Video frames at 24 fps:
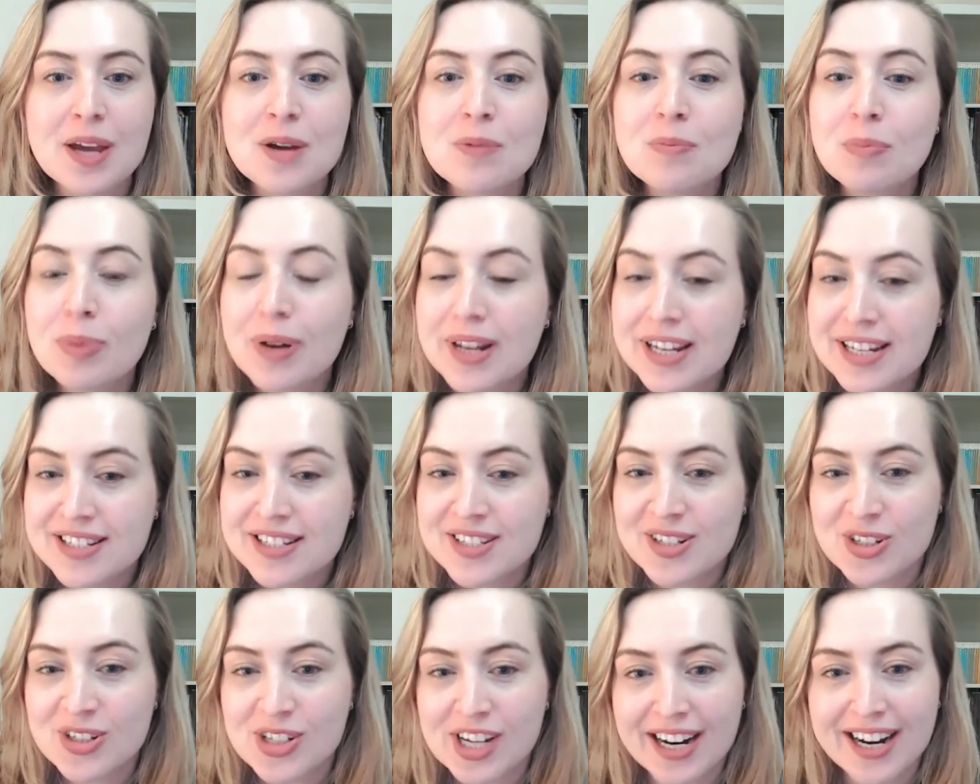Please
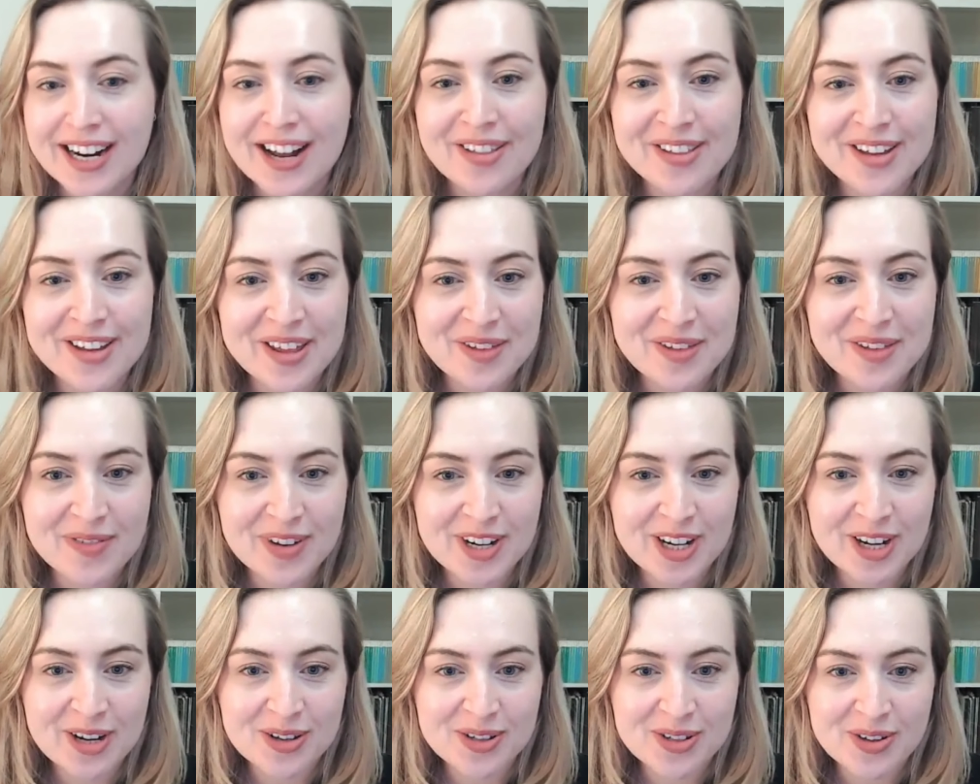do check out the other
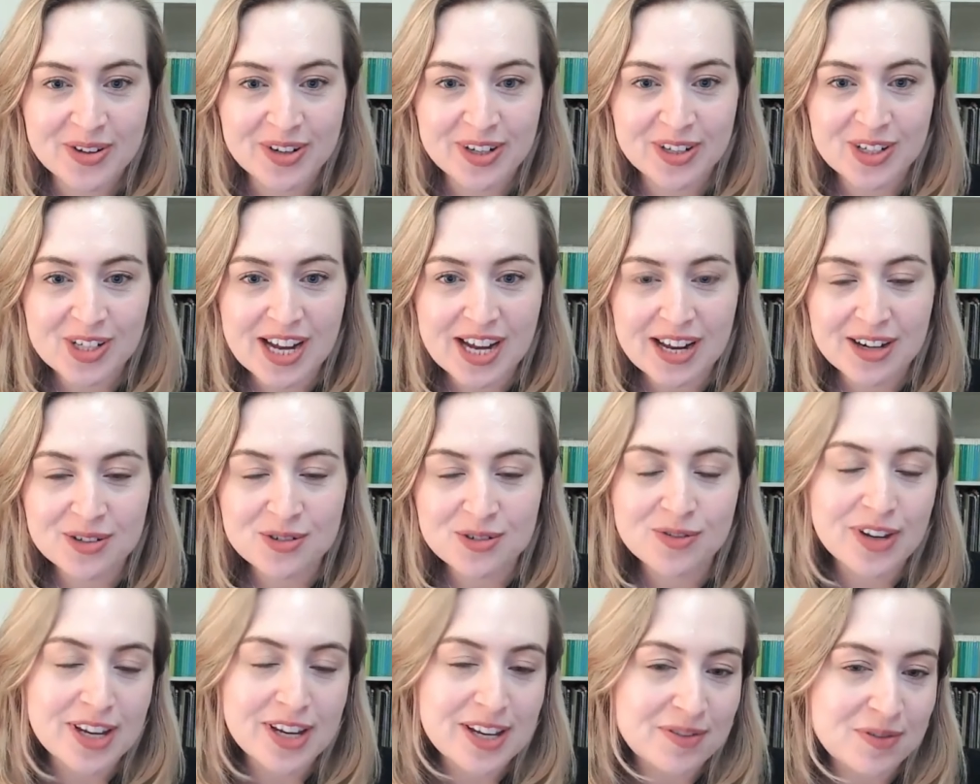videos on our channel
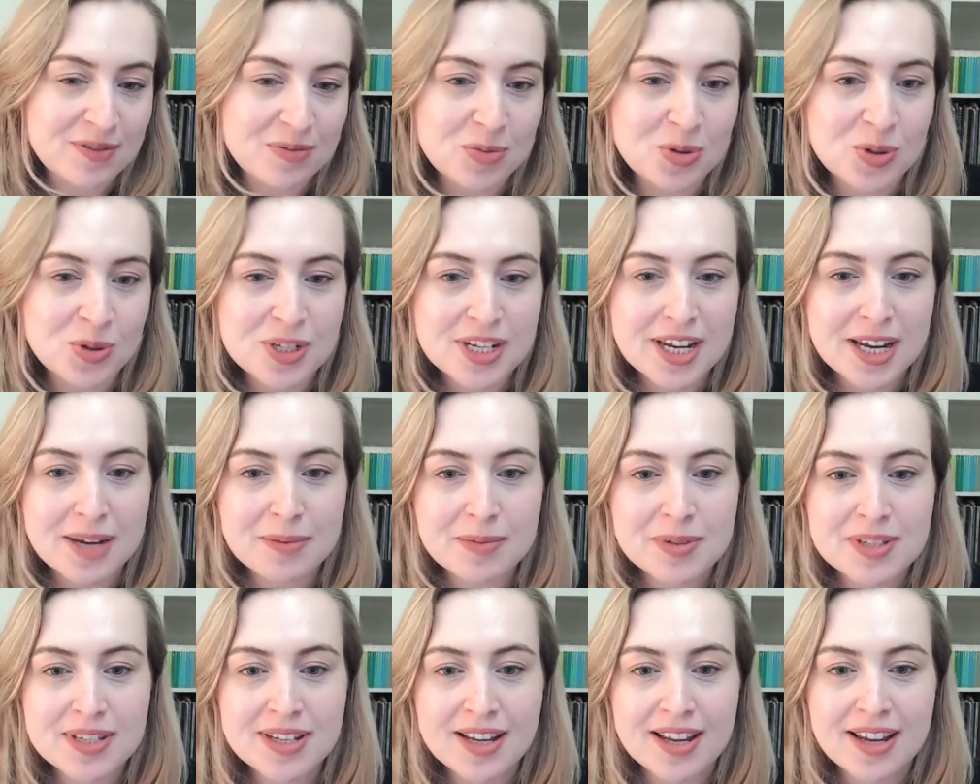for even more
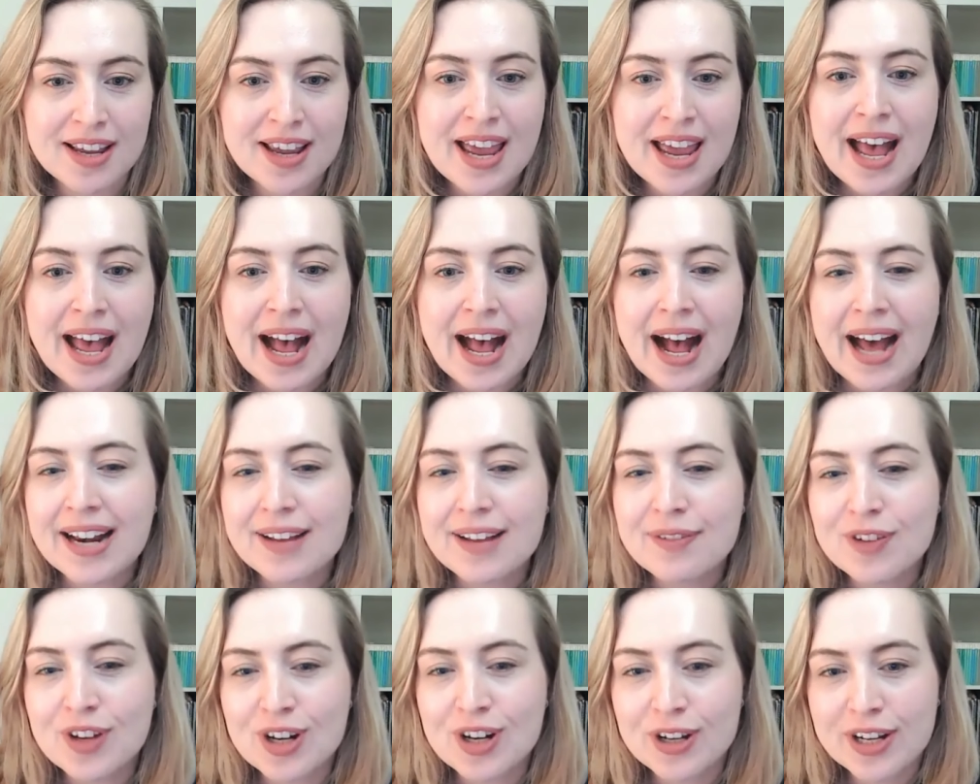tips. And
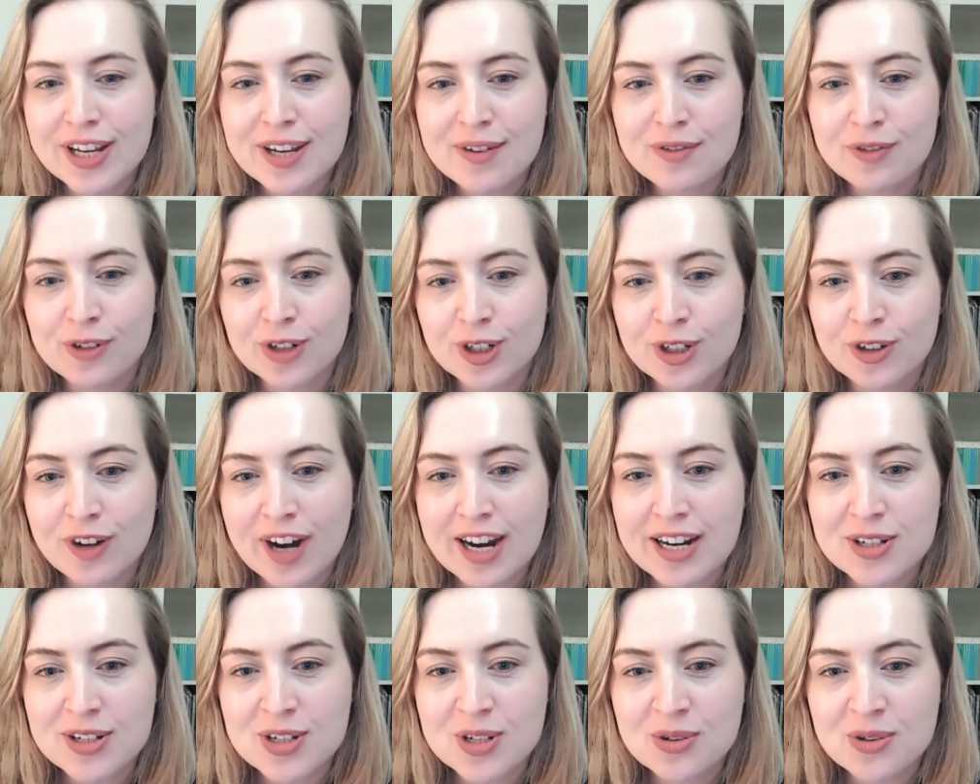if you're looking for a
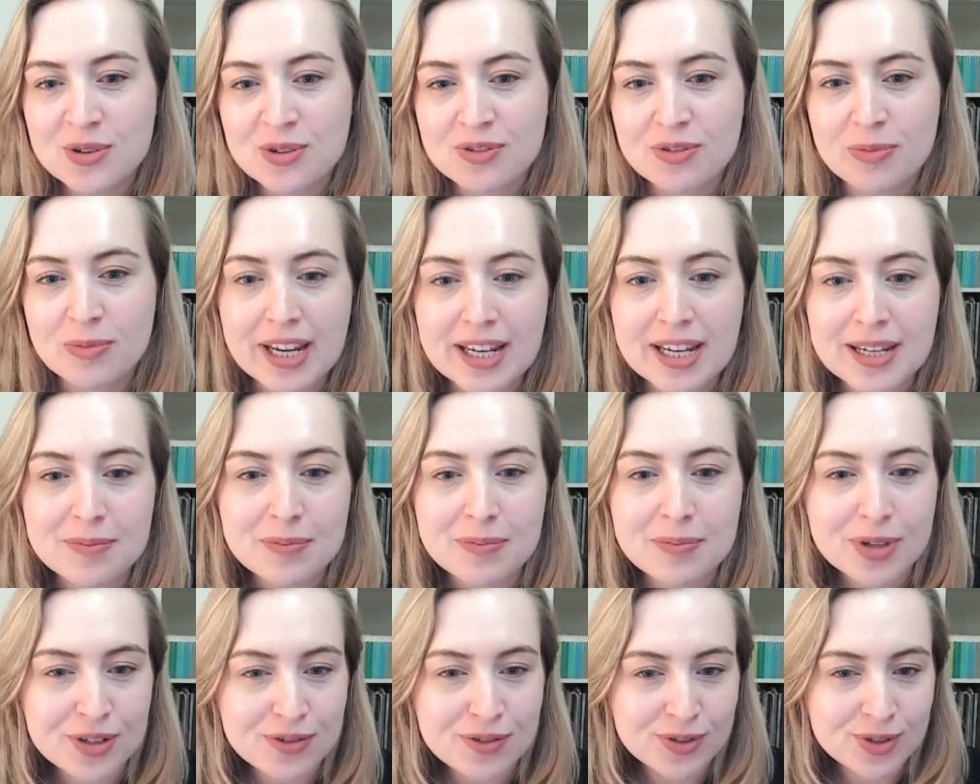great tool for making
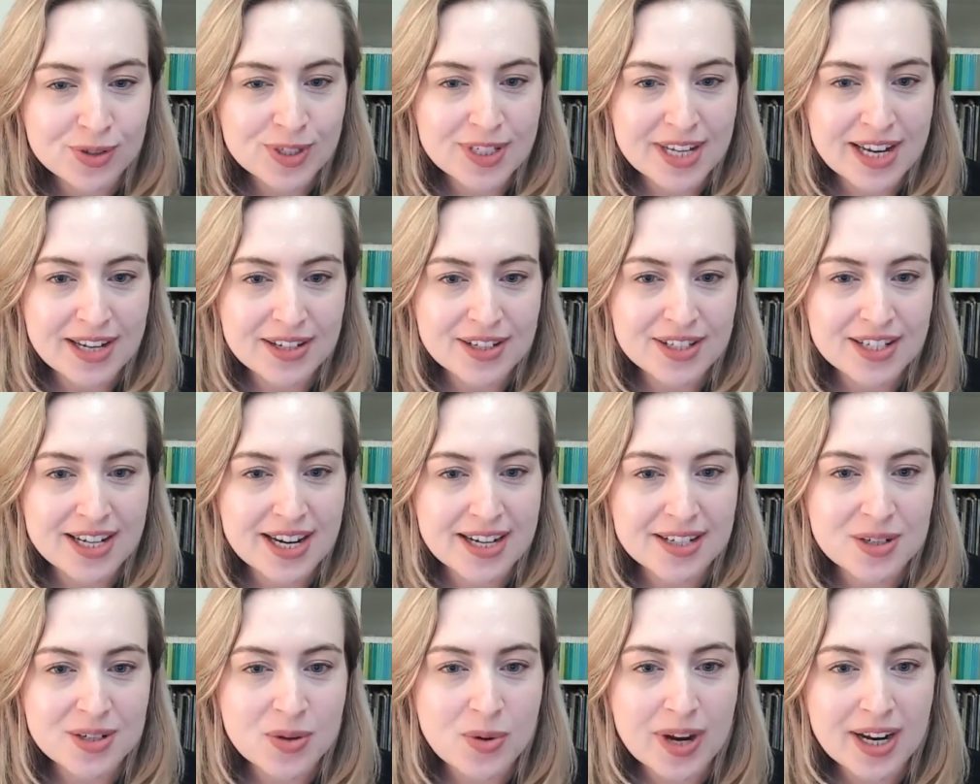beautiful sales
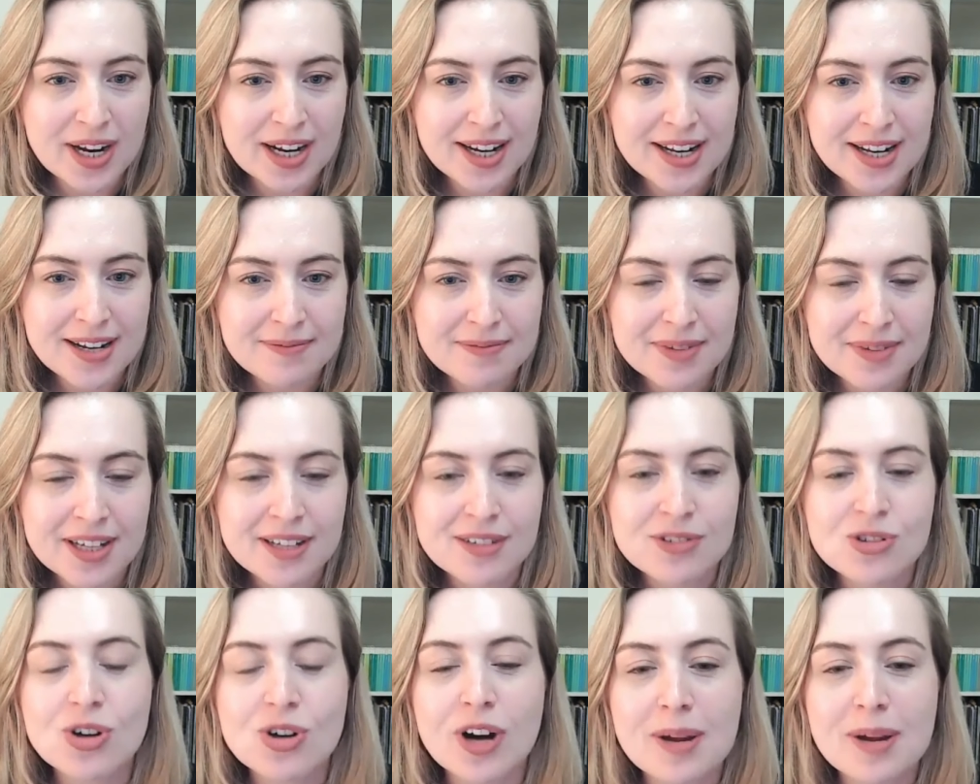decks quickly,
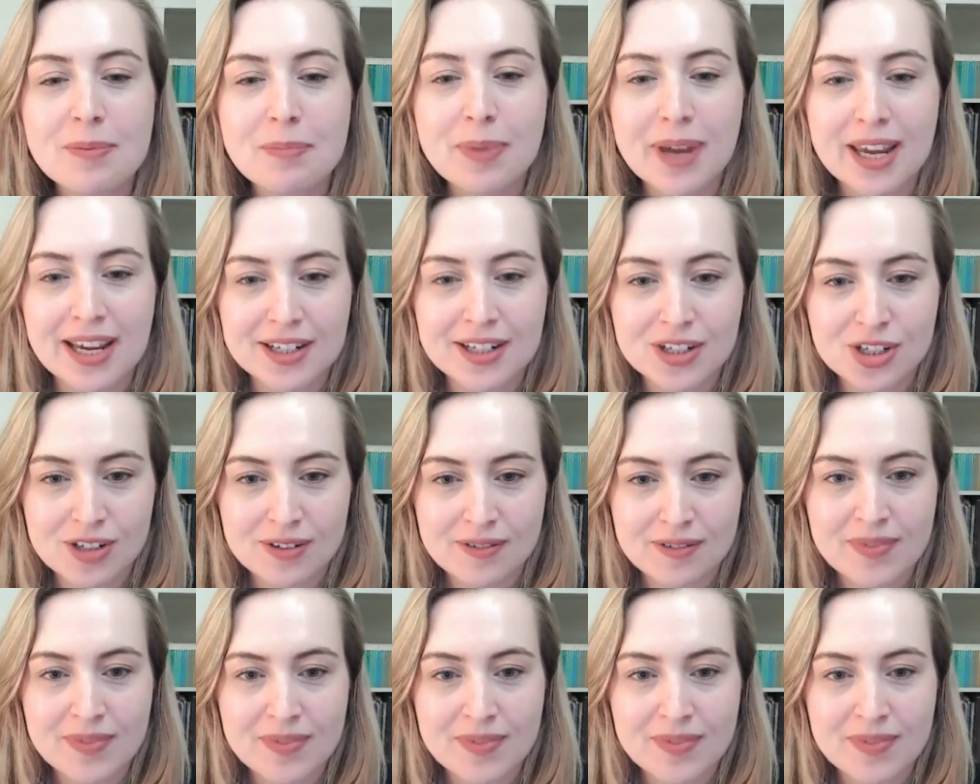try Pitch.